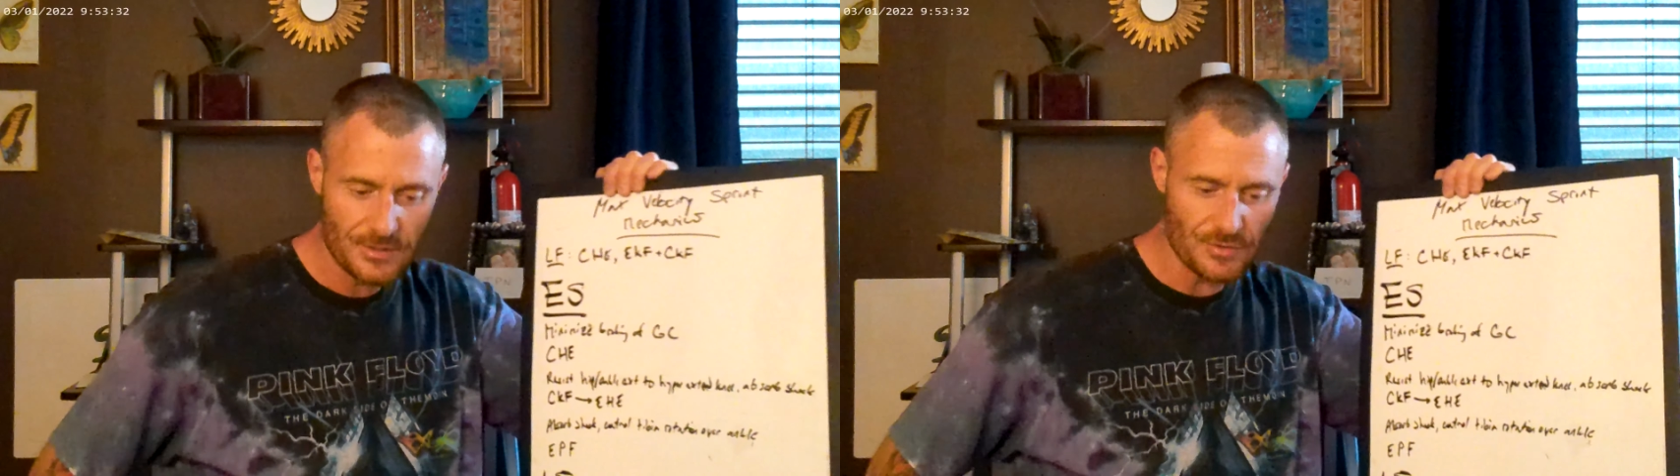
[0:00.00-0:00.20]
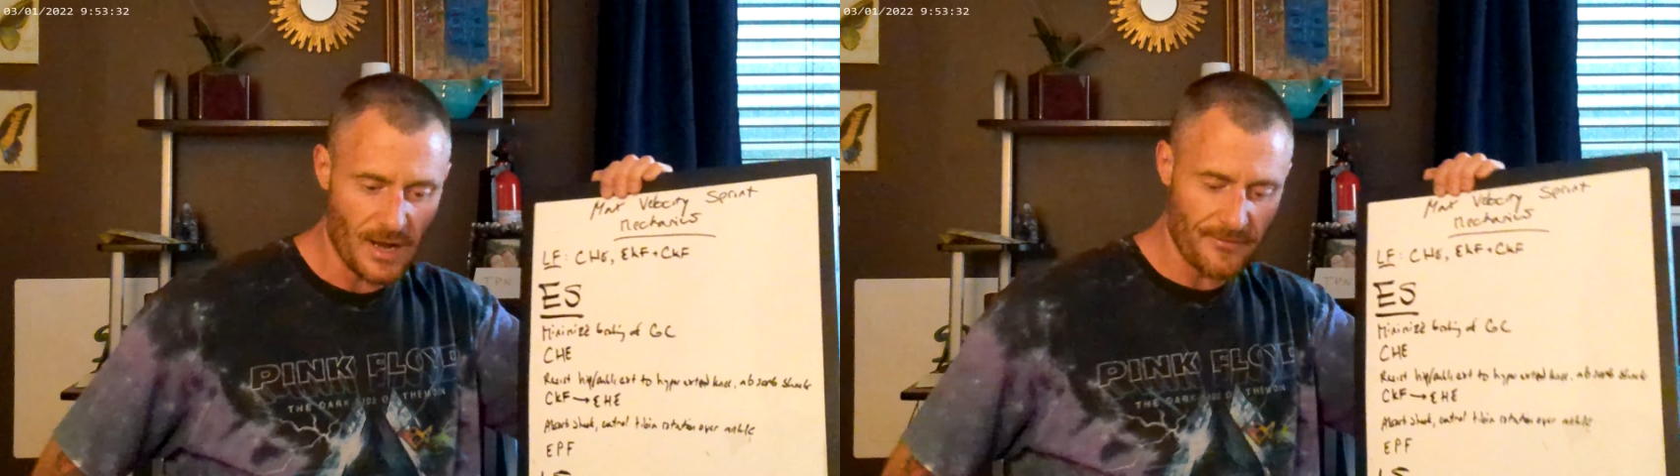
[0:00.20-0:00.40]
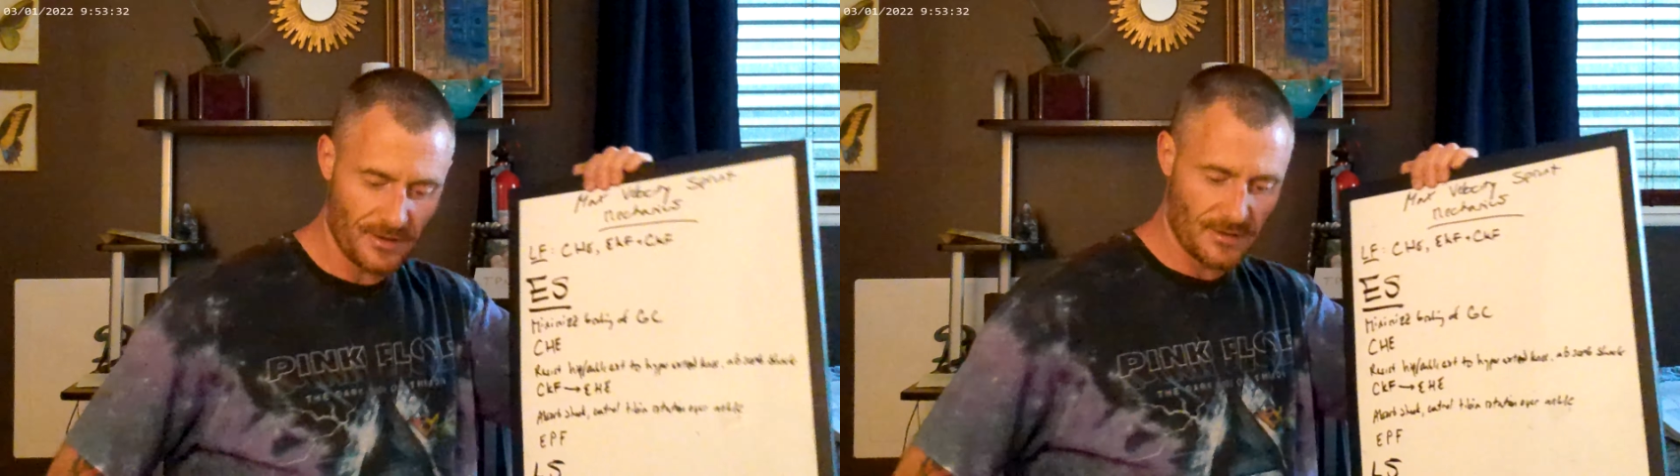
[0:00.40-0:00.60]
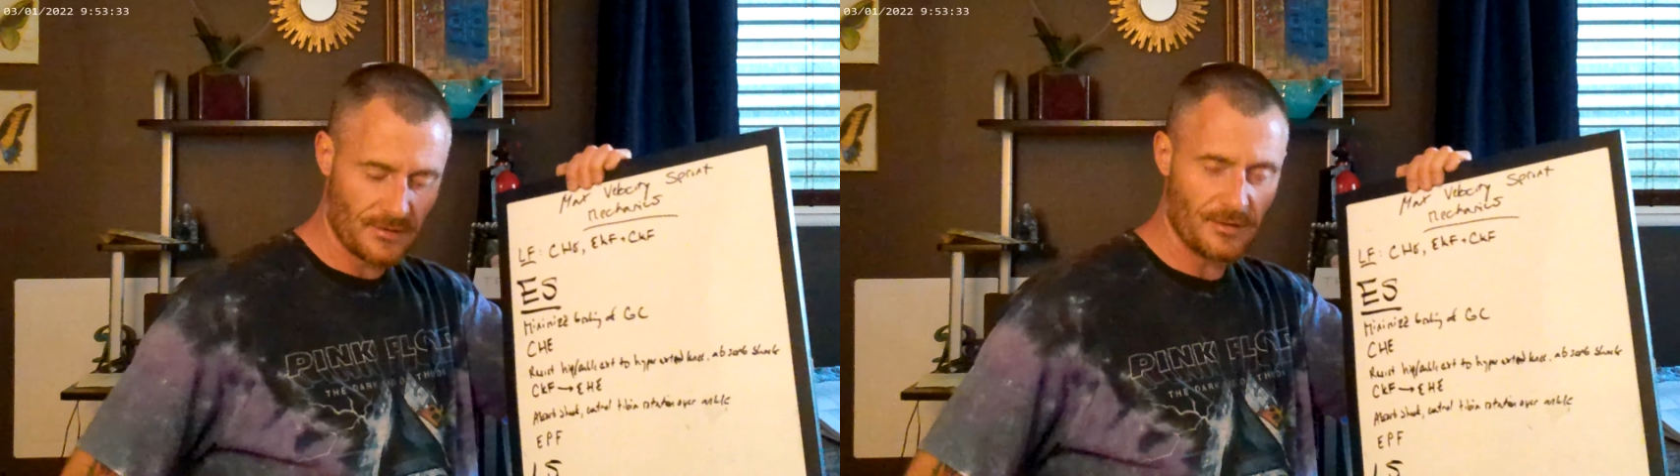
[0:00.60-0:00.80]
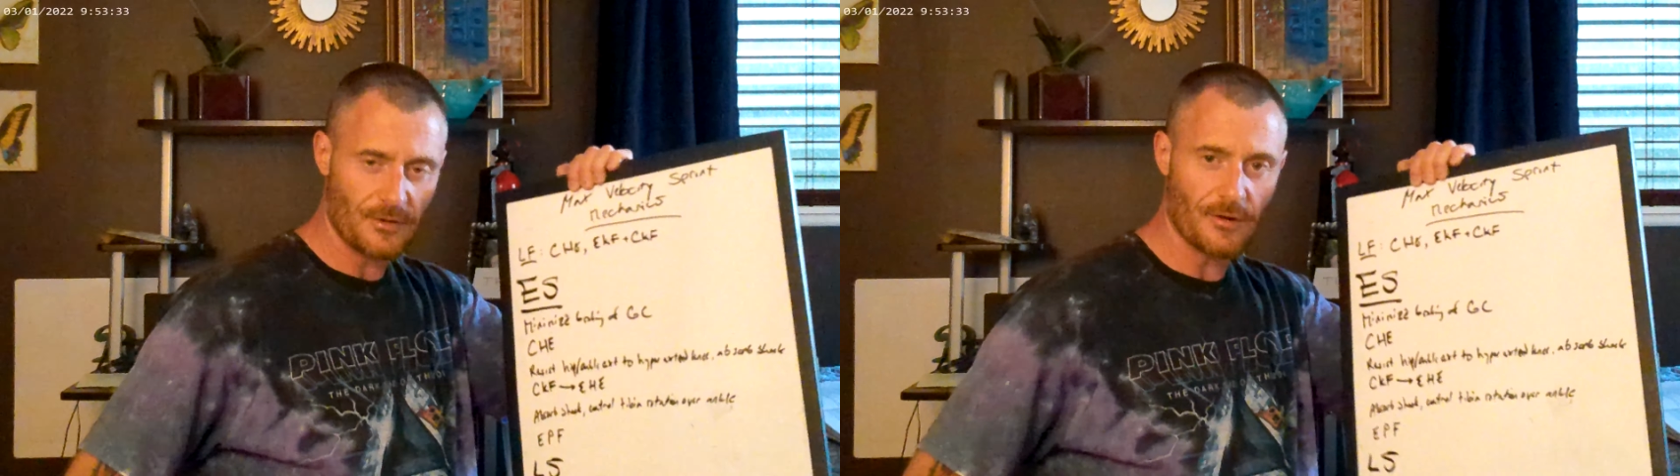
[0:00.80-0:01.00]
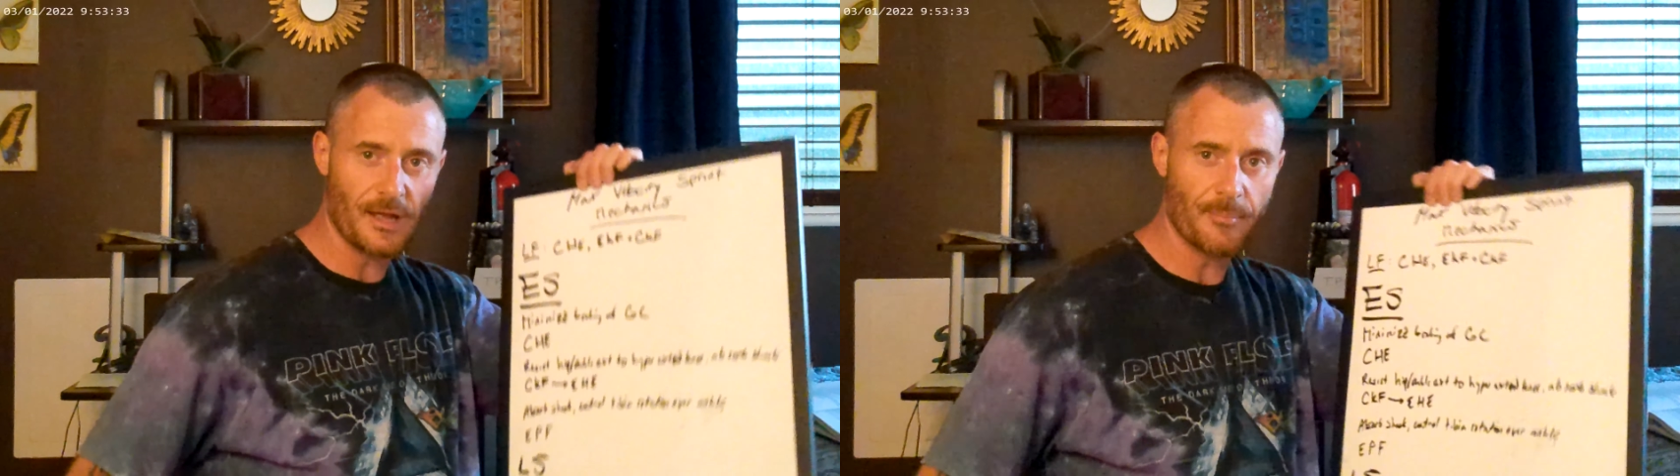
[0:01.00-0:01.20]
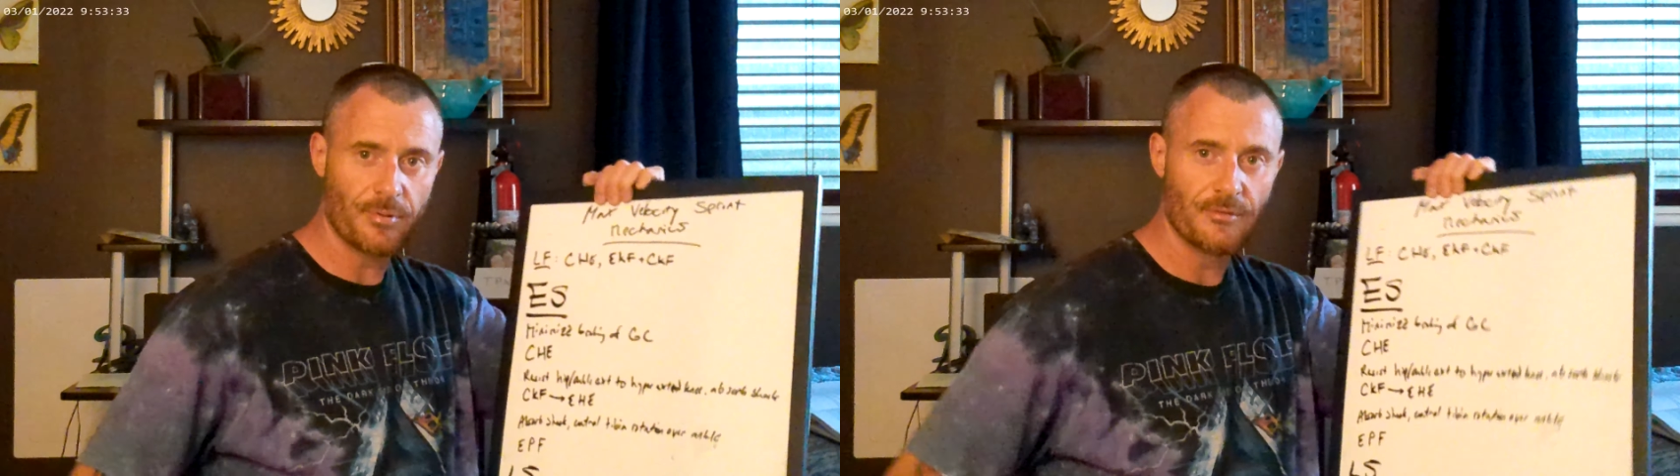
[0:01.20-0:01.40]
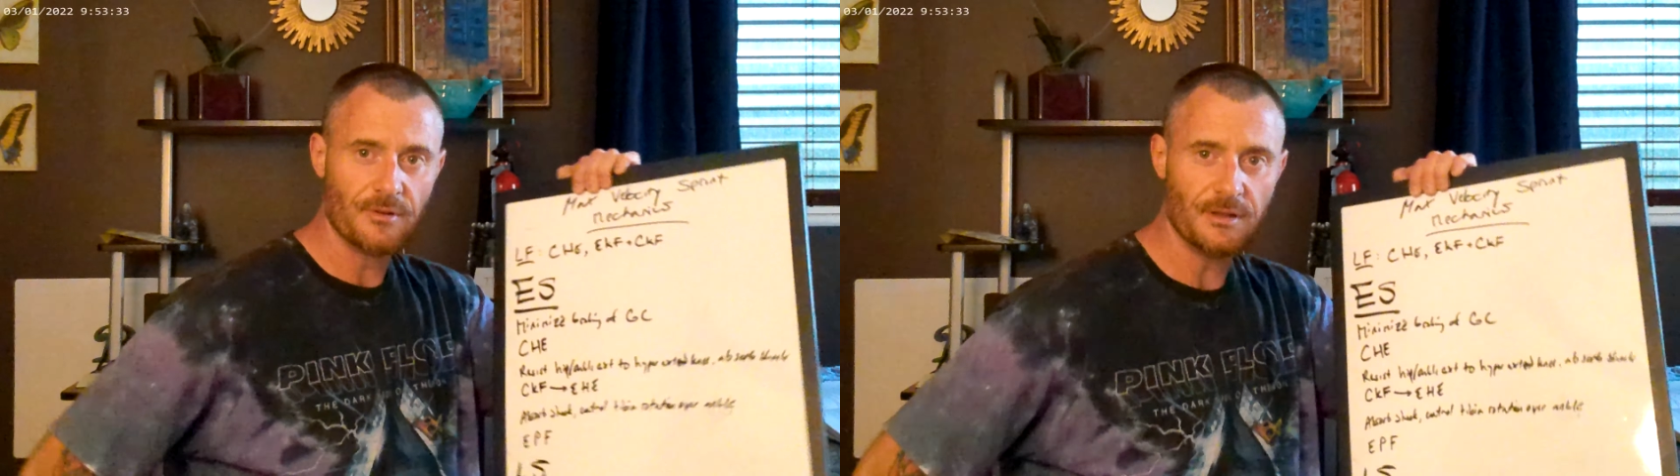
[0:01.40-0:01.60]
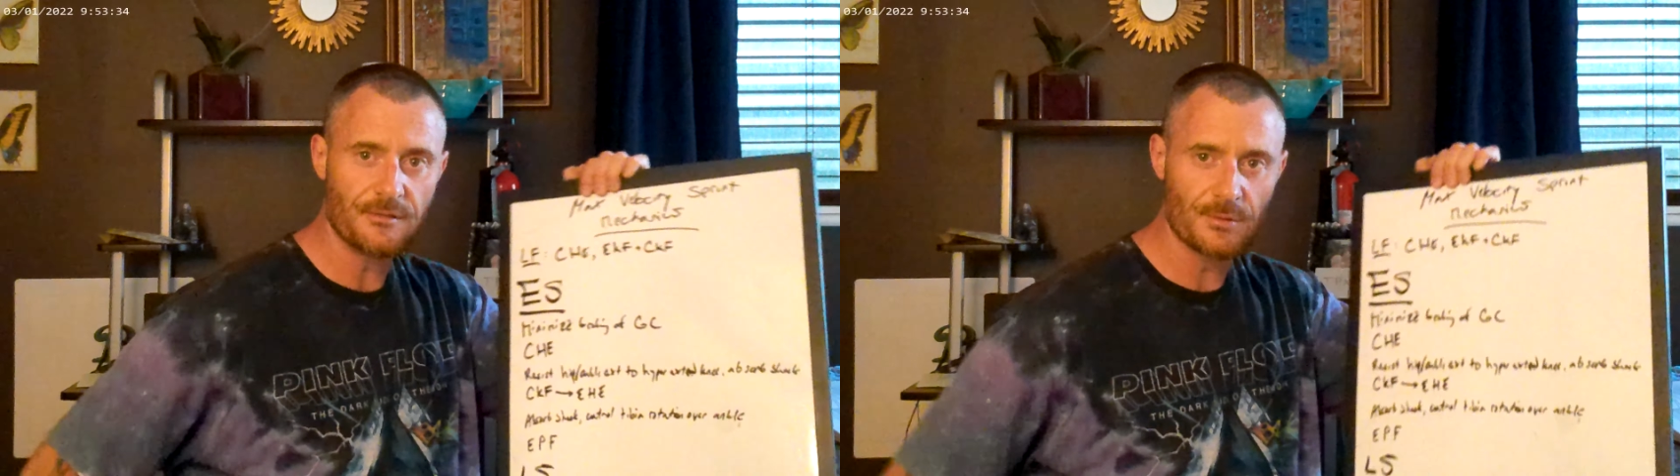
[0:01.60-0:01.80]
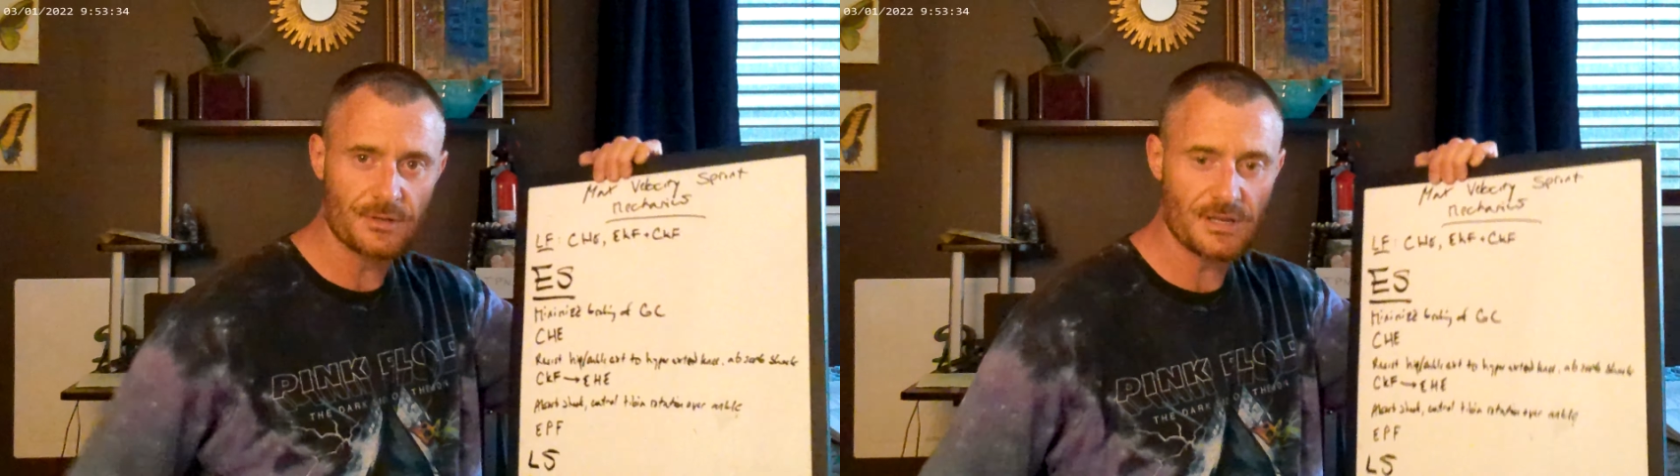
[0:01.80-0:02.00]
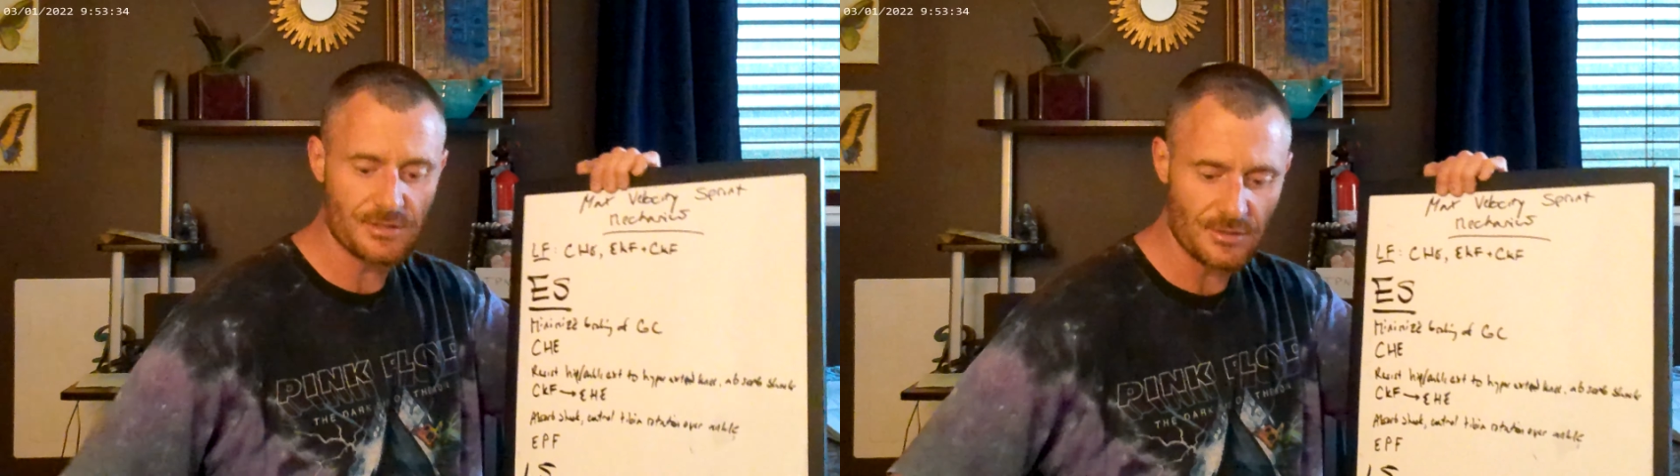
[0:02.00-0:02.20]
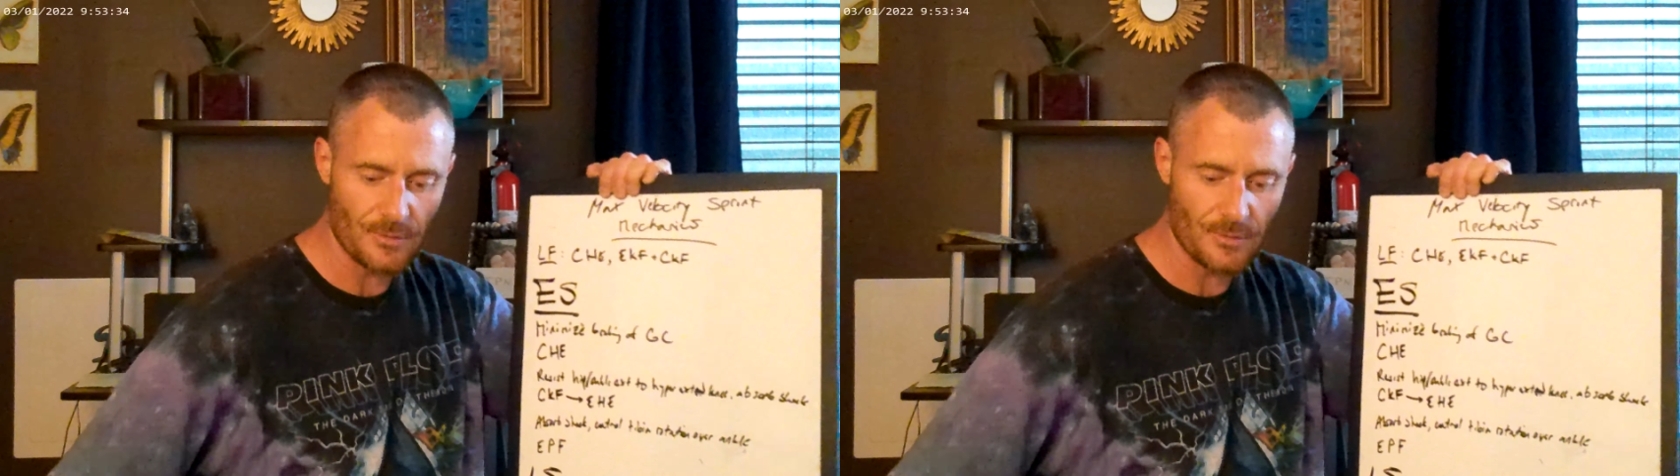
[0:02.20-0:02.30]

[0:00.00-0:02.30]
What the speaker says: driving your hip into extension.